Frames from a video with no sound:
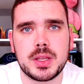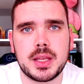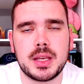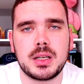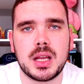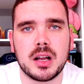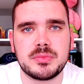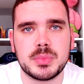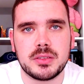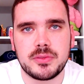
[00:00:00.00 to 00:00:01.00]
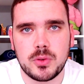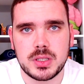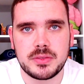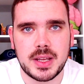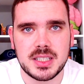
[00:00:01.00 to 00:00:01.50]
within government for
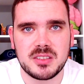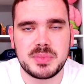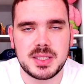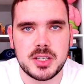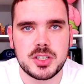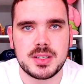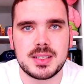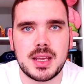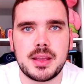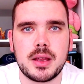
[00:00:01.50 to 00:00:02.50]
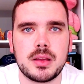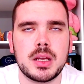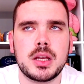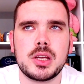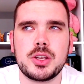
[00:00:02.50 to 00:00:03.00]
defensive positions, and
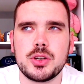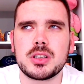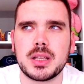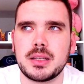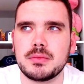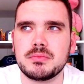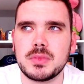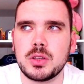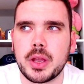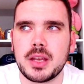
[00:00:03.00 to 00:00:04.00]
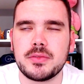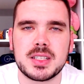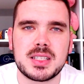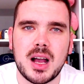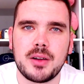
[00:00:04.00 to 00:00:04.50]
they're usually looking
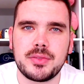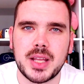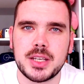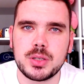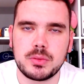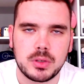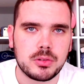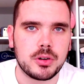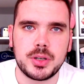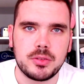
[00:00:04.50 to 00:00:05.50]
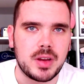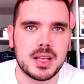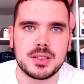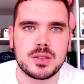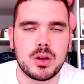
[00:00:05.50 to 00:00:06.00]
for staff, and they do recruiting
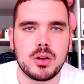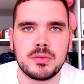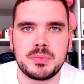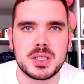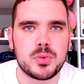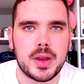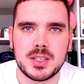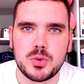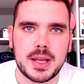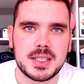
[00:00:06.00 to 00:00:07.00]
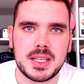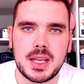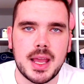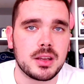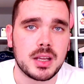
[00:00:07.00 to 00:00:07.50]
rounds of between
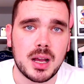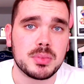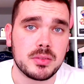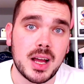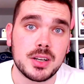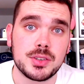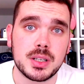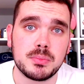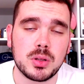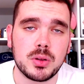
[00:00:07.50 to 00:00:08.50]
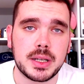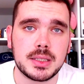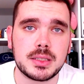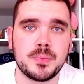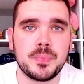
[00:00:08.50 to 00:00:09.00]
20 and a couple of hundred
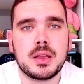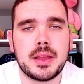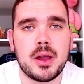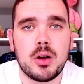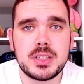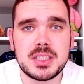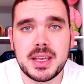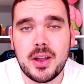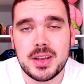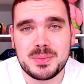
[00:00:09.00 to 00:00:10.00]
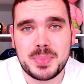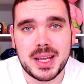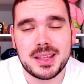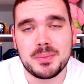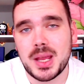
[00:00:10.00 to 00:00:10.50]
employees. They're obviously going to
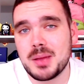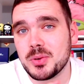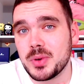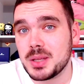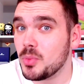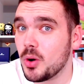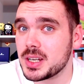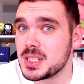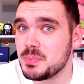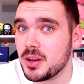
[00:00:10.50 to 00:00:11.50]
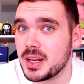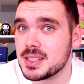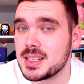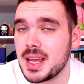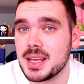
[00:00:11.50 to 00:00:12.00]
pick the people with more
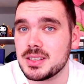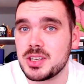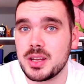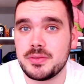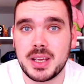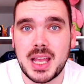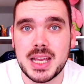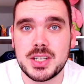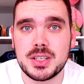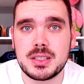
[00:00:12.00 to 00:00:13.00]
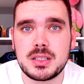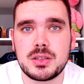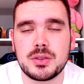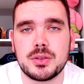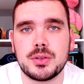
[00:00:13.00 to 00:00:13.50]
experience and
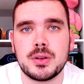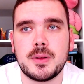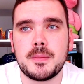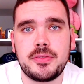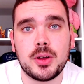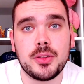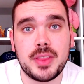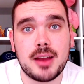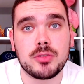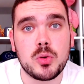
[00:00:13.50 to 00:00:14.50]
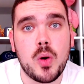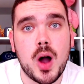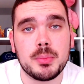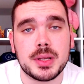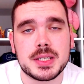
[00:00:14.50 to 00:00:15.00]
certifications to fill their
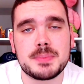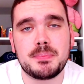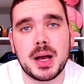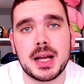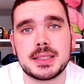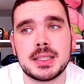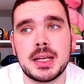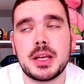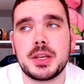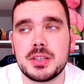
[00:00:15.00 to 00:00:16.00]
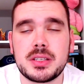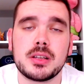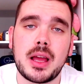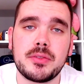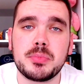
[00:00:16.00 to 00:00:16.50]
requirements, but you
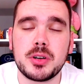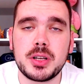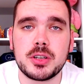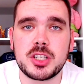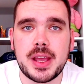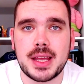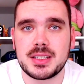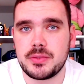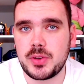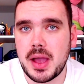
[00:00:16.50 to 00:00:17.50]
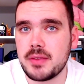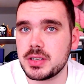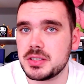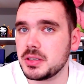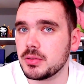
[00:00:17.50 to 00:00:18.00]
still have a pretty good chance if you have
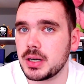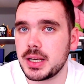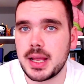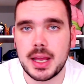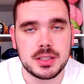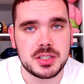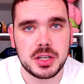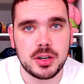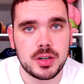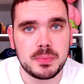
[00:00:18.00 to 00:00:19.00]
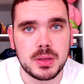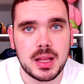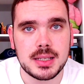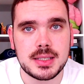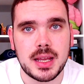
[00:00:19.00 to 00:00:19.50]
a degree and a Security
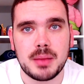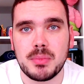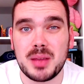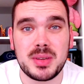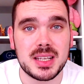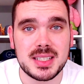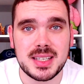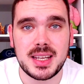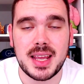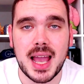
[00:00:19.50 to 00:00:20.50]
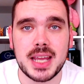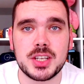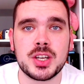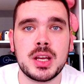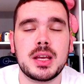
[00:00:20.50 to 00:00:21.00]
Plus and maybe a
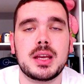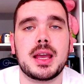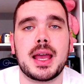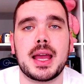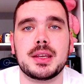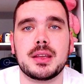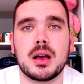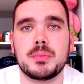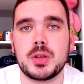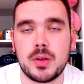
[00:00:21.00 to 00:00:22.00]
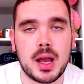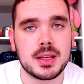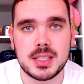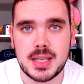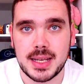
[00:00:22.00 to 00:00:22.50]
CEH, and you
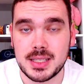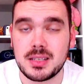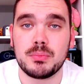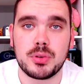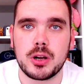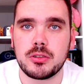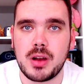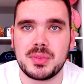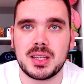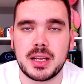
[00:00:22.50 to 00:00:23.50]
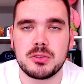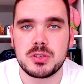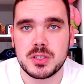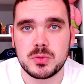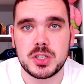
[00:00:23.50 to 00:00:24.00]
understand some programming
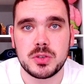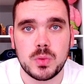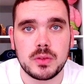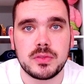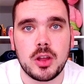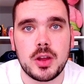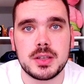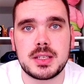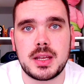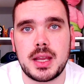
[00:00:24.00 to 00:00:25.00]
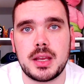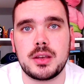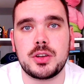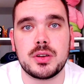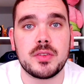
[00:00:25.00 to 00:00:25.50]
languages which you would have learnt
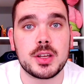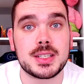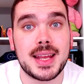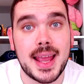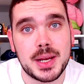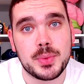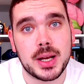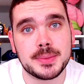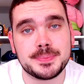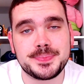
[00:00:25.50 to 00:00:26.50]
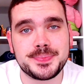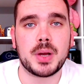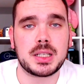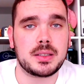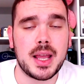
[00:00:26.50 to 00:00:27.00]
in university anyway.
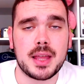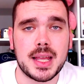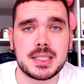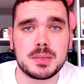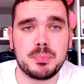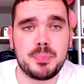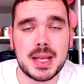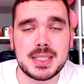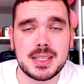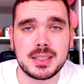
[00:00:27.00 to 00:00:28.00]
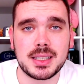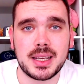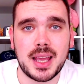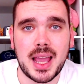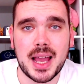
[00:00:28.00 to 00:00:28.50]
But yeah, that's
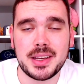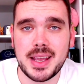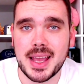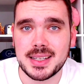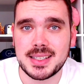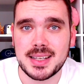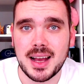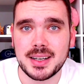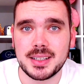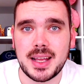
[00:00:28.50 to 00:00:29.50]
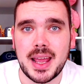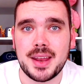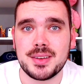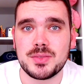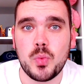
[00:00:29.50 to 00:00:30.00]
basically how you get started
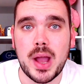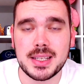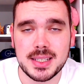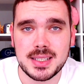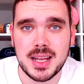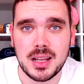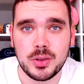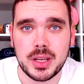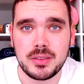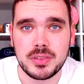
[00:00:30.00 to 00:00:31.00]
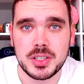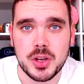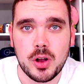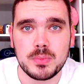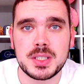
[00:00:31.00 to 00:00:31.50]
and where to start looking for
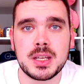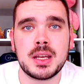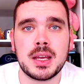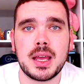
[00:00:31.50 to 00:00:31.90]
jobs.